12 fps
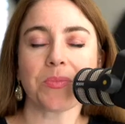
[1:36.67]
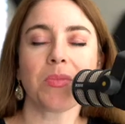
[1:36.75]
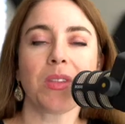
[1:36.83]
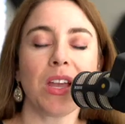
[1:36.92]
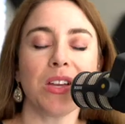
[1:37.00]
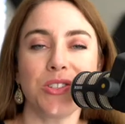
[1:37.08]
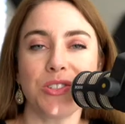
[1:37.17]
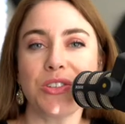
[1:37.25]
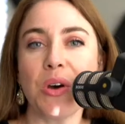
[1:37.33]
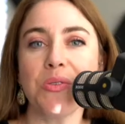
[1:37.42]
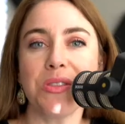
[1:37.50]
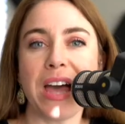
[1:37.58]

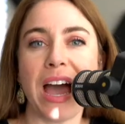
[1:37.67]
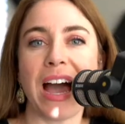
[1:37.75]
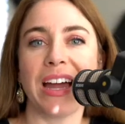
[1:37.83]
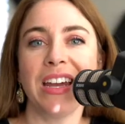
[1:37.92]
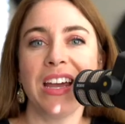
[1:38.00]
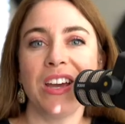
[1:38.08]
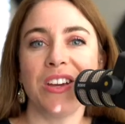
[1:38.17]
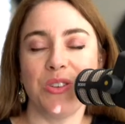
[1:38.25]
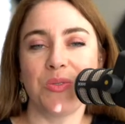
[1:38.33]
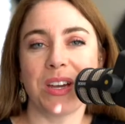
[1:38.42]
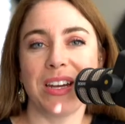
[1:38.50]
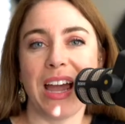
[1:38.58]
so that you
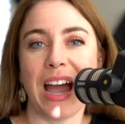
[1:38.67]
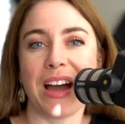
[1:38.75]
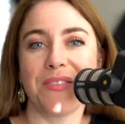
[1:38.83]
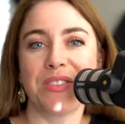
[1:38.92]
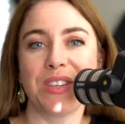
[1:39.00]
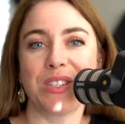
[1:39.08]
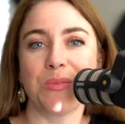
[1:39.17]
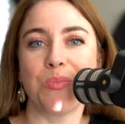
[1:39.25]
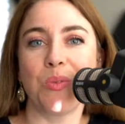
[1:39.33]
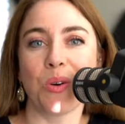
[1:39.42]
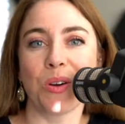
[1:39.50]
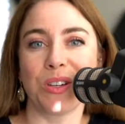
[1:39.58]
can have the
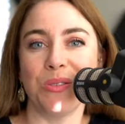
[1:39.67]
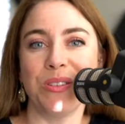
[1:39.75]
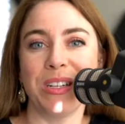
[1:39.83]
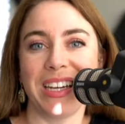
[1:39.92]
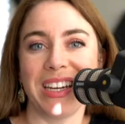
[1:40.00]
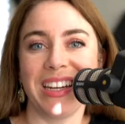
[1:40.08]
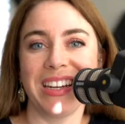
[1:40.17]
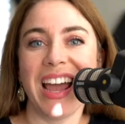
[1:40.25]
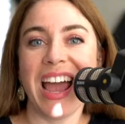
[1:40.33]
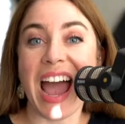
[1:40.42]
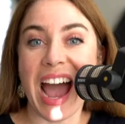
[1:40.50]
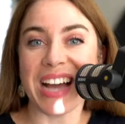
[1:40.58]
support you need
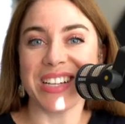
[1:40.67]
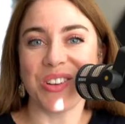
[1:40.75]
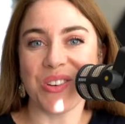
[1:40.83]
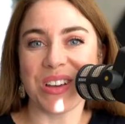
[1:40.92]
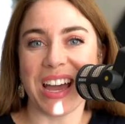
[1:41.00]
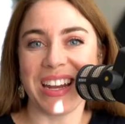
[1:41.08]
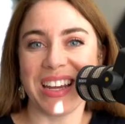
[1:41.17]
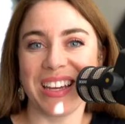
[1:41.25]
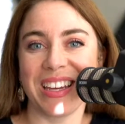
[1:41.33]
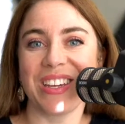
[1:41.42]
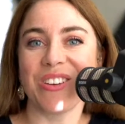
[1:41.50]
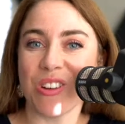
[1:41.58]
as you're getting
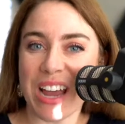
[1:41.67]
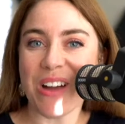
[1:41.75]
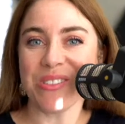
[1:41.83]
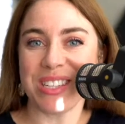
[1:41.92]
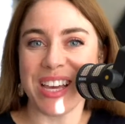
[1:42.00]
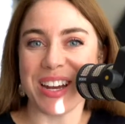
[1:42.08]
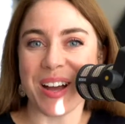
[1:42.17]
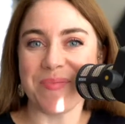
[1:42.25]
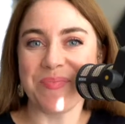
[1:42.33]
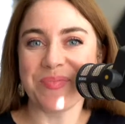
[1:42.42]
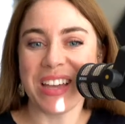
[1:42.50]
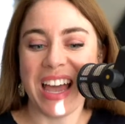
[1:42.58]
your account set up.
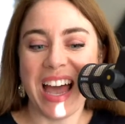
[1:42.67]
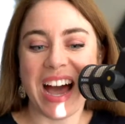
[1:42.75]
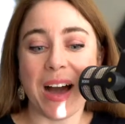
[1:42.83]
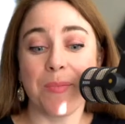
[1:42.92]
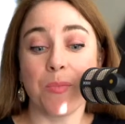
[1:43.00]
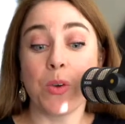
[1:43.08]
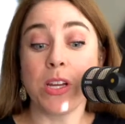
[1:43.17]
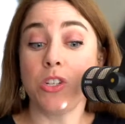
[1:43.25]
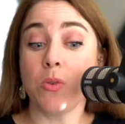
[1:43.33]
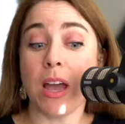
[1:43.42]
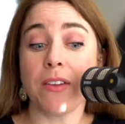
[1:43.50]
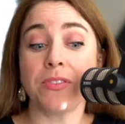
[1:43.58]
We do
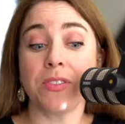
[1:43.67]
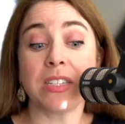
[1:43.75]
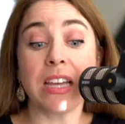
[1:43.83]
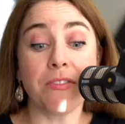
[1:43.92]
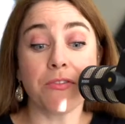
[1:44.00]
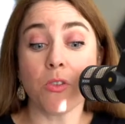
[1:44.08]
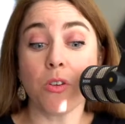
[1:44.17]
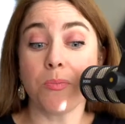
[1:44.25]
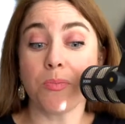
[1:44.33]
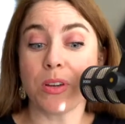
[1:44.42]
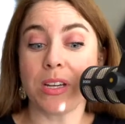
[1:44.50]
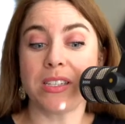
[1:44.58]
have several
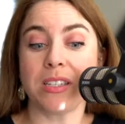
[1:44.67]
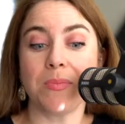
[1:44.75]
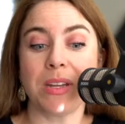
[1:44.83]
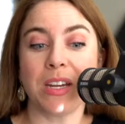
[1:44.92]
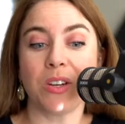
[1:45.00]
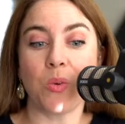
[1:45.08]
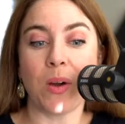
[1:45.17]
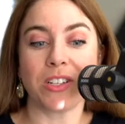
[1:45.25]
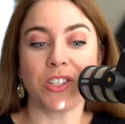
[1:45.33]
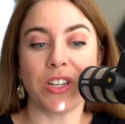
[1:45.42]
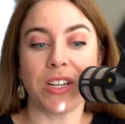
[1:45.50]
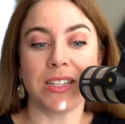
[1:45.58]
pre-submitted
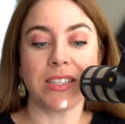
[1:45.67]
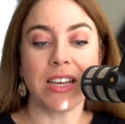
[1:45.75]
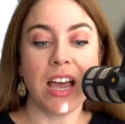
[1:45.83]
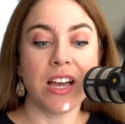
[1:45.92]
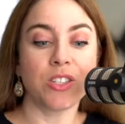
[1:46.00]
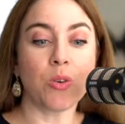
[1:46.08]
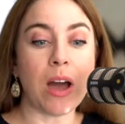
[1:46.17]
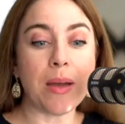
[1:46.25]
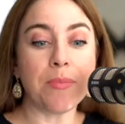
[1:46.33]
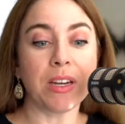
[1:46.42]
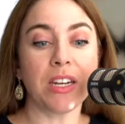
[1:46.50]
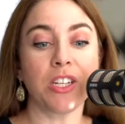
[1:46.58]
questions, so I'm
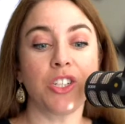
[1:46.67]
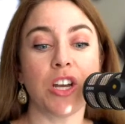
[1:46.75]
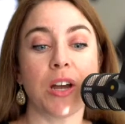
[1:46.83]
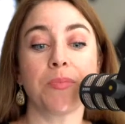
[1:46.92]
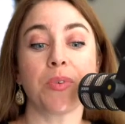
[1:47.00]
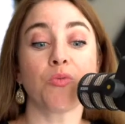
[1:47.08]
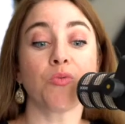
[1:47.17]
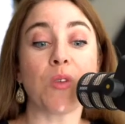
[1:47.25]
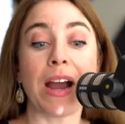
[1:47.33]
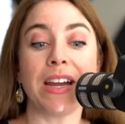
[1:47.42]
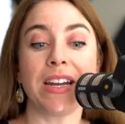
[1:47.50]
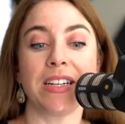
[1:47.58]
going to jump
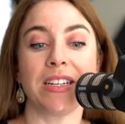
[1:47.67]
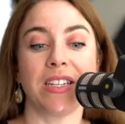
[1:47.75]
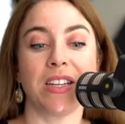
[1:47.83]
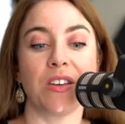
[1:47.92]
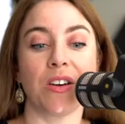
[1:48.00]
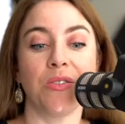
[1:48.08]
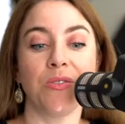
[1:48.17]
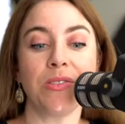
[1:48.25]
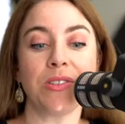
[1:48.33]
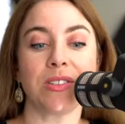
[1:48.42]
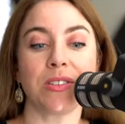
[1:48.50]
right into those.